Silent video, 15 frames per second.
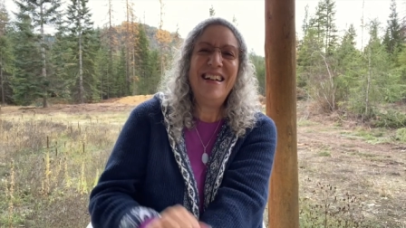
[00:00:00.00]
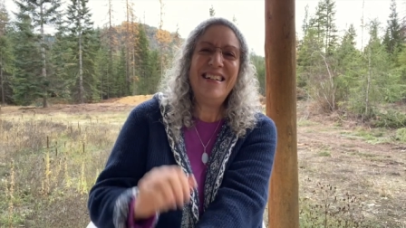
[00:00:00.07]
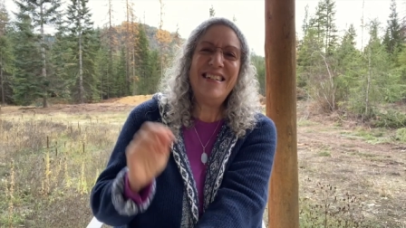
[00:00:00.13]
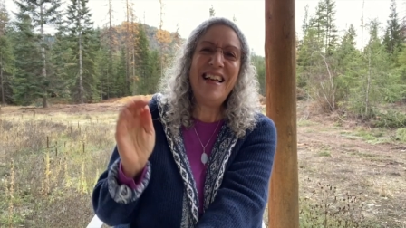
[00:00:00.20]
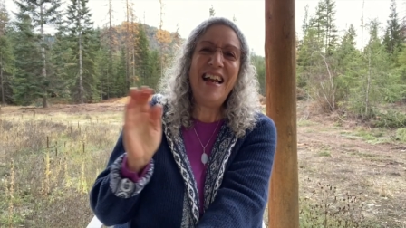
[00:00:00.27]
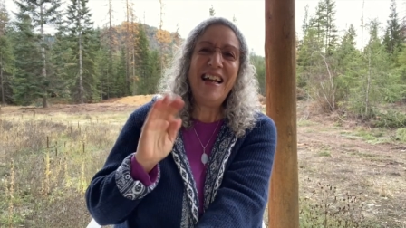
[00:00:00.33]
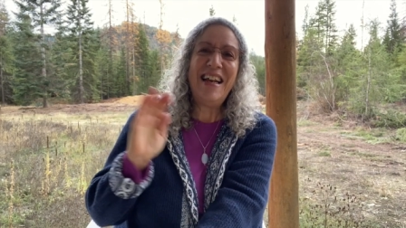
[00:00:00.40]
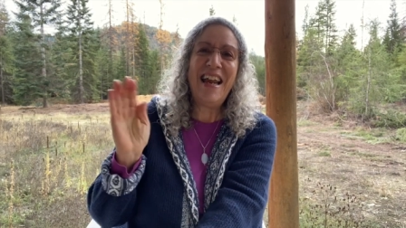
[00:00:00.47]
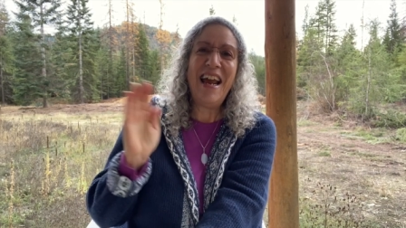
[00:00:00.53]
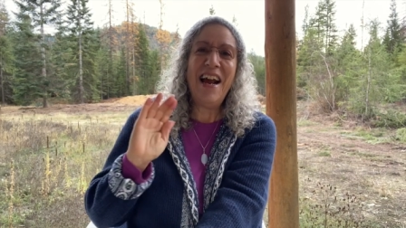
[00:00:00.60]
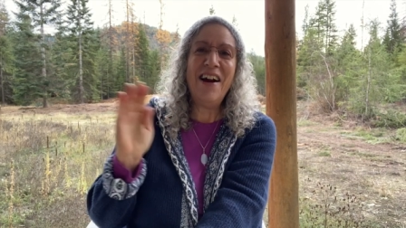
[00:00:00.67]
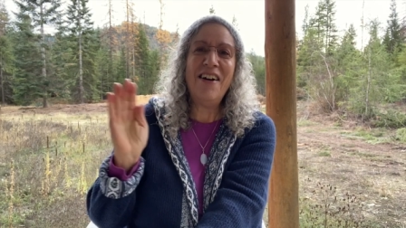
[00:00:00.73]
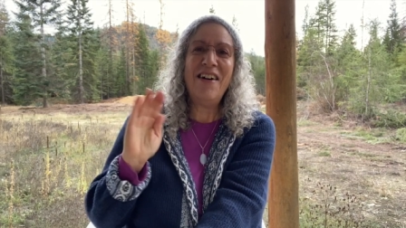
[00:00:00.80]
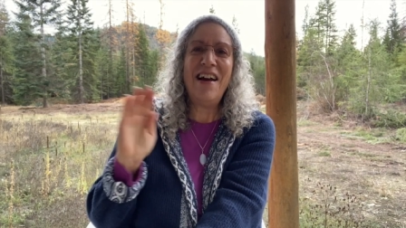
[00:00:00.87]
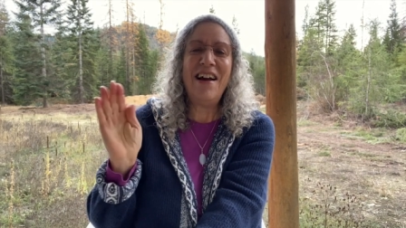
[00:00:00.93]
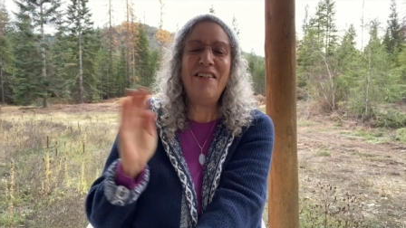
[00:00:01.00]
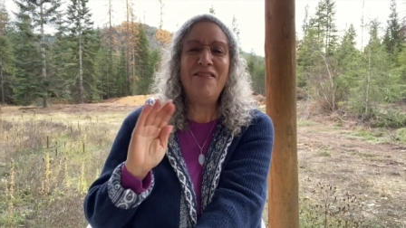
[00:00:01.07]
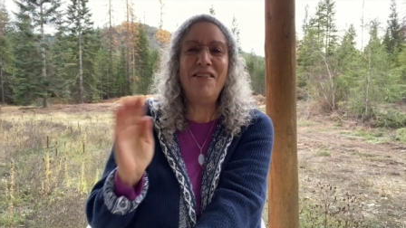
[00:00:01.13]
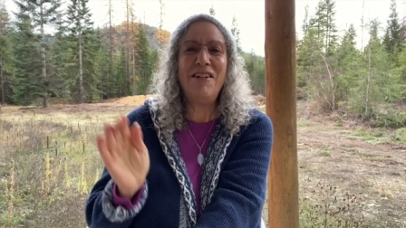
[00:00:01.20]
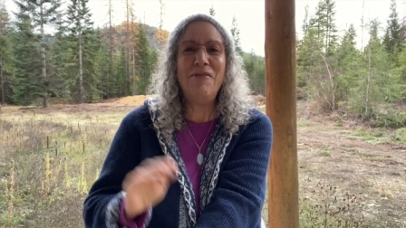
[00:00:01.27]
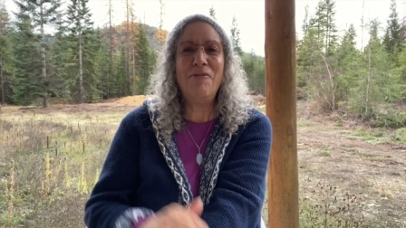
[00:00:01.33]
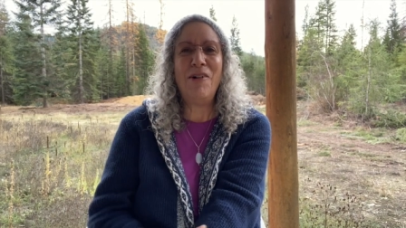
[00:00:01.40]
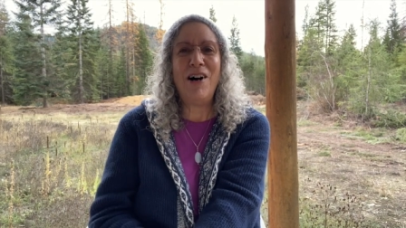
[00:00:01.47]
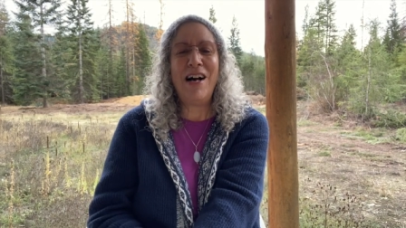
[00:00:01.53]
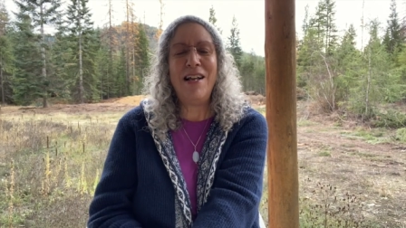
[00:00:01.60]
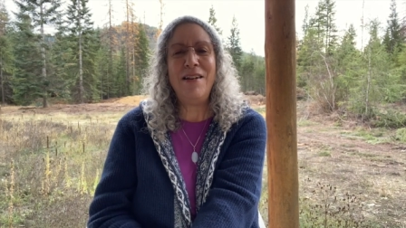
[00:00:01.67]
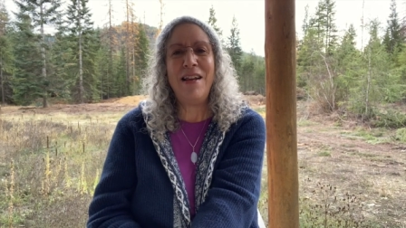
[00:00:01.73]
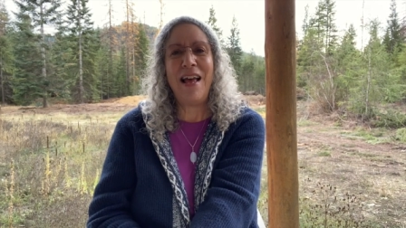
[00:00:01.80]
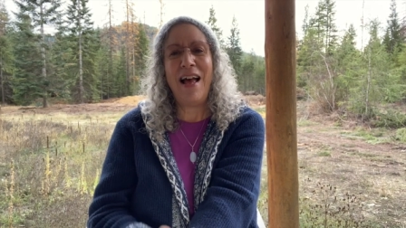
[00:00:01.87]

Take care, everyone.